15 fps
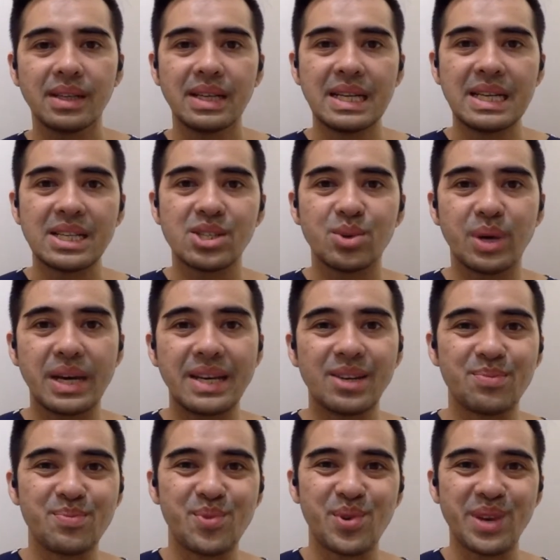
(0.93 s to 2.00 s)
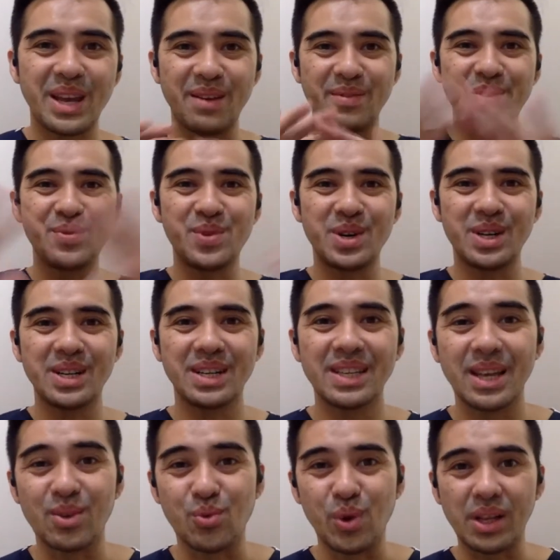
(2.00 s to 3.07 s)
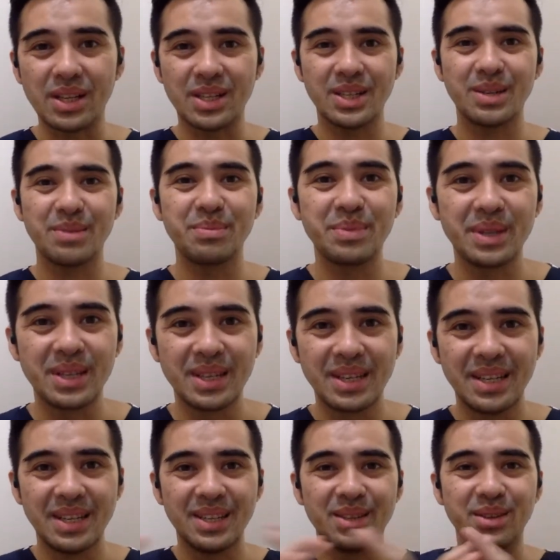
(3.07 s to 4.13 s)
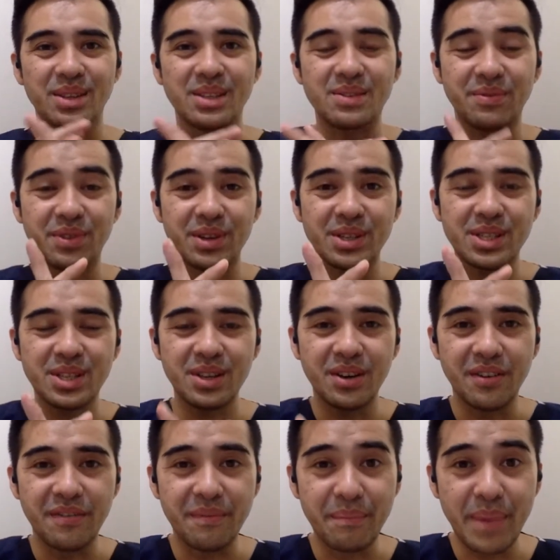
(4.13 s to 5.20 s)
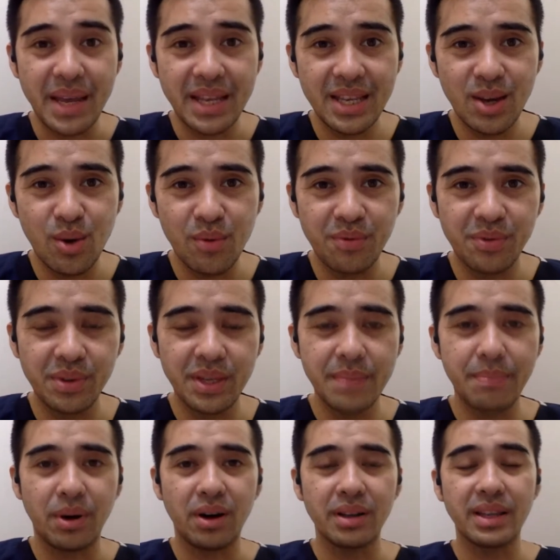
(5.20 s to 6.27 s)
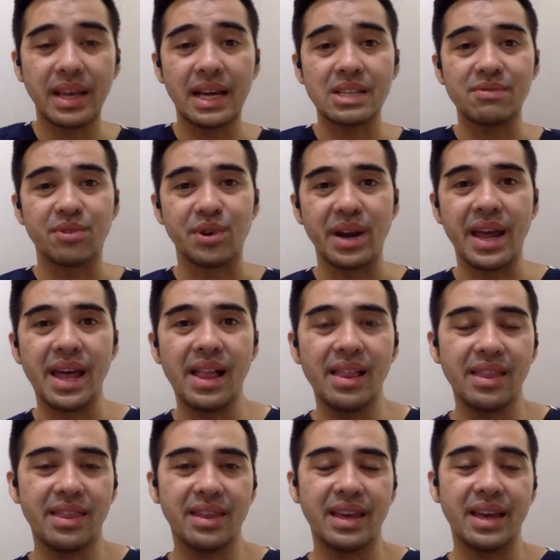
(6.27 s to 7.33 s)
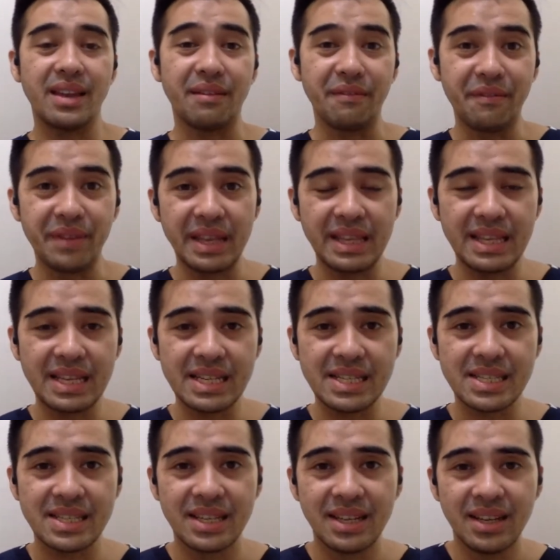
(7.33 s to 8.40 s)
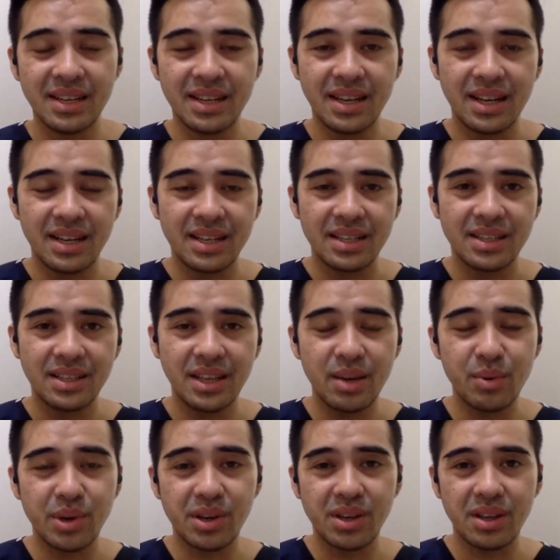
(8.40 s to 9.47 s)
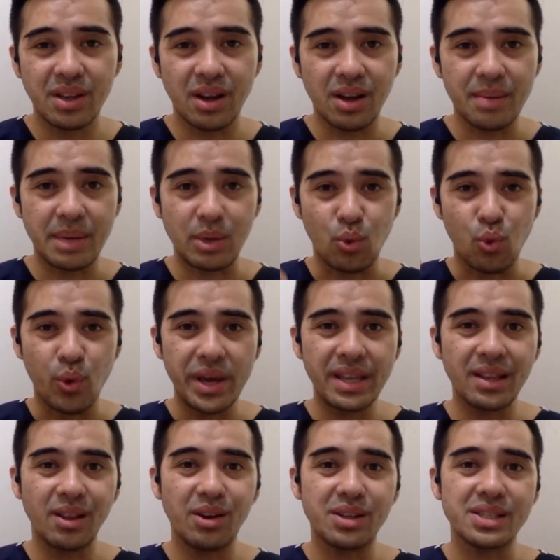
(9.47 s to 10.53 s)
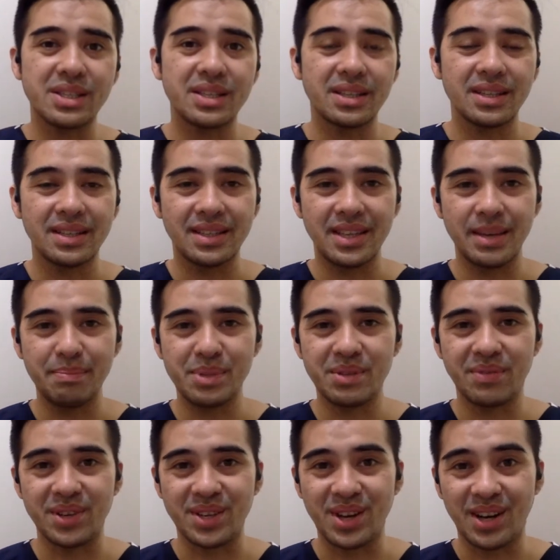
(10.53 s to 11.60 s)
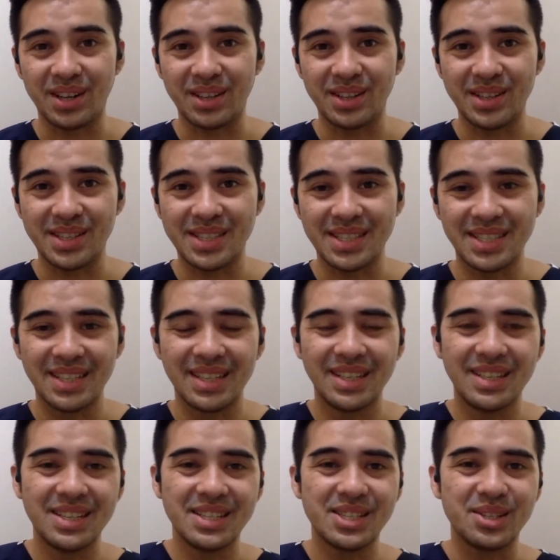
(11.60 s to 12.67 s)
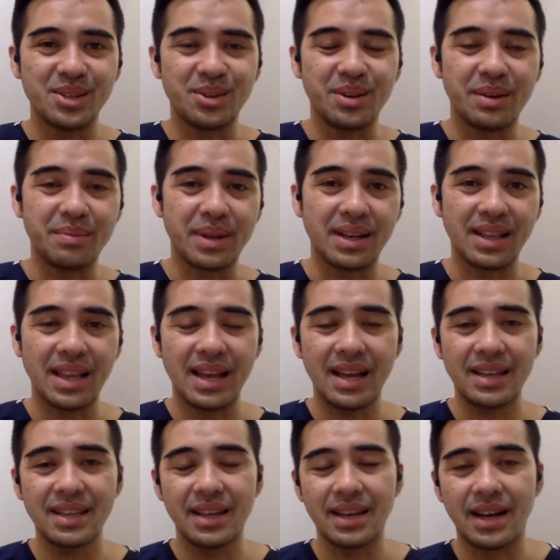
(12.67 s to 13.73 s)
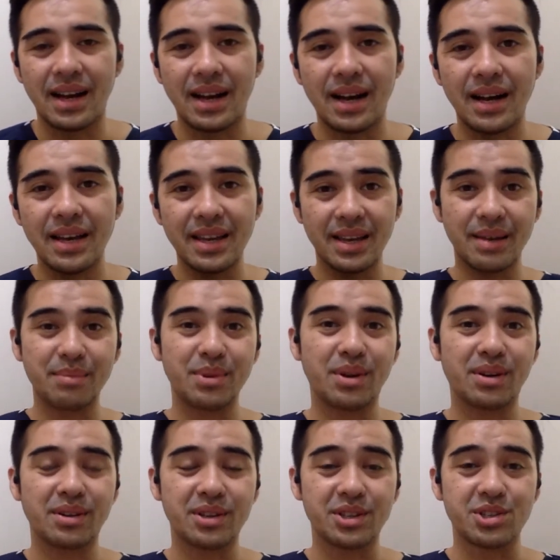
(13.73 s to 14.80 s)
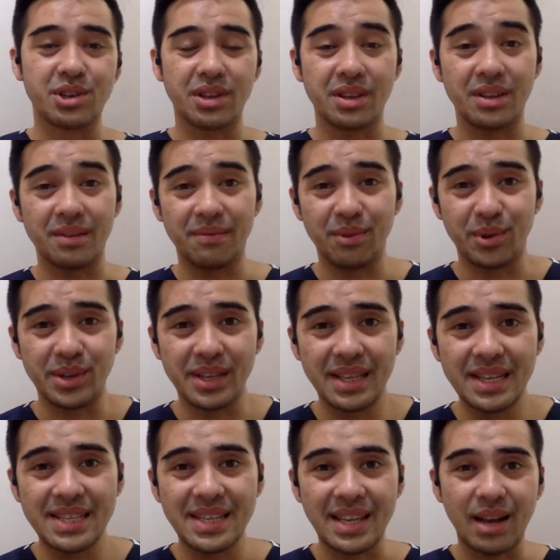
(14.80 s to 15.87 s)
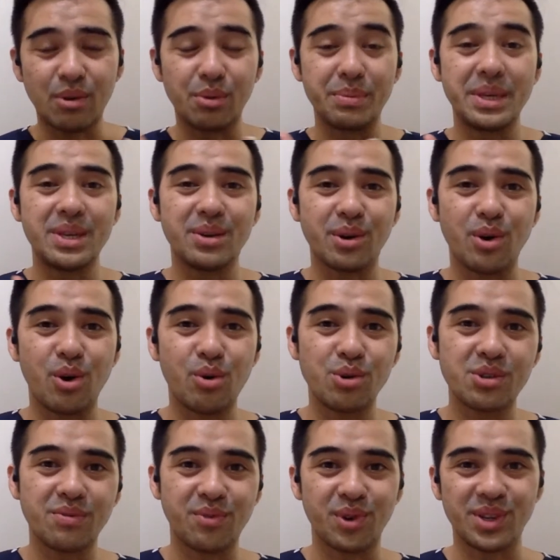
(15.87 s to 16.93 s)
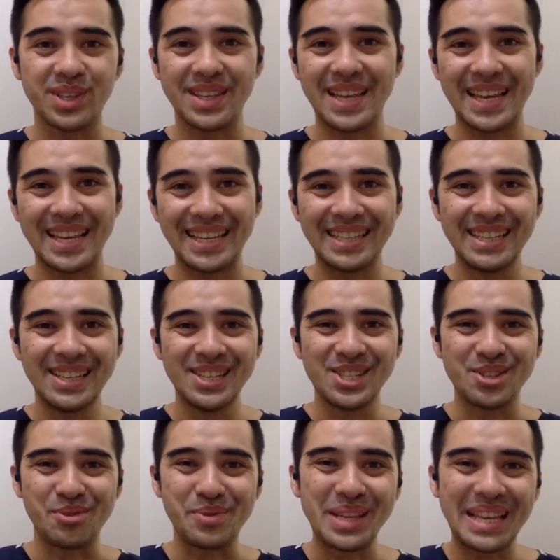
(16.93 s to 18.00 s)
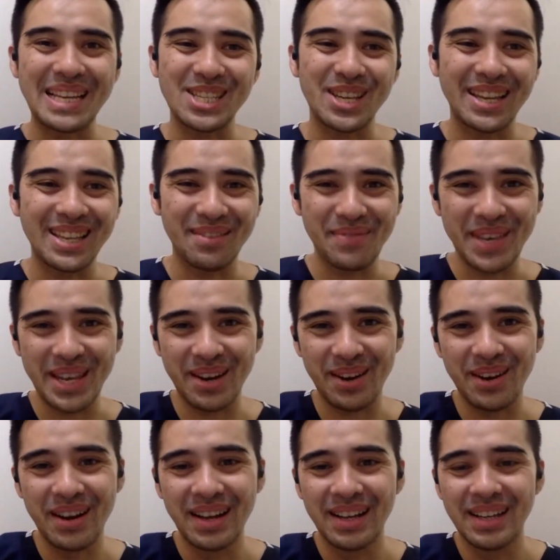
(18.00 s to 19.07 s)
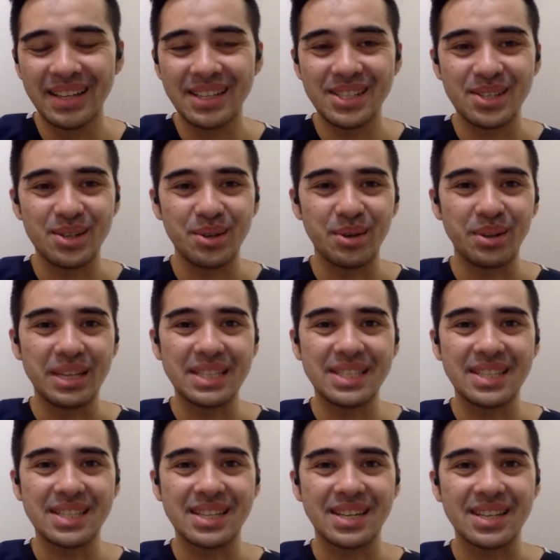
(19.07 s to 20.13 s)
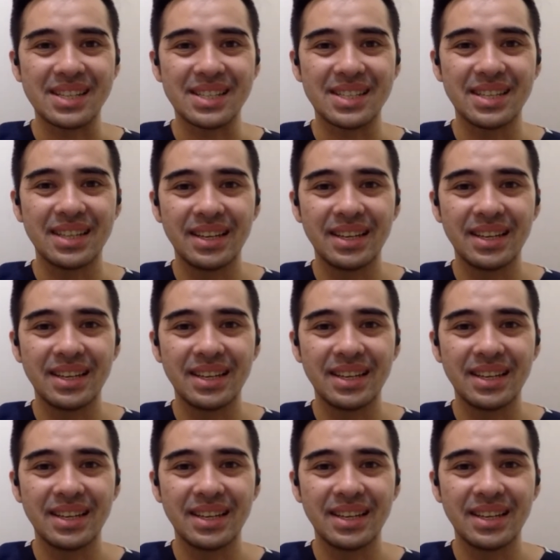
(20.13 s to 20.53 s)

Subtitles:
So, hey, good morning, everyone, and welcome to this first of many, hopefully, podcasts for health and fitness. Today, we're going to talk about weight loss tips for doctors. So, I'm glad I am Dr. Jonathan Fleur-de-Lis, and I will be your host for today. So, really excited to be here. So, let's discuss.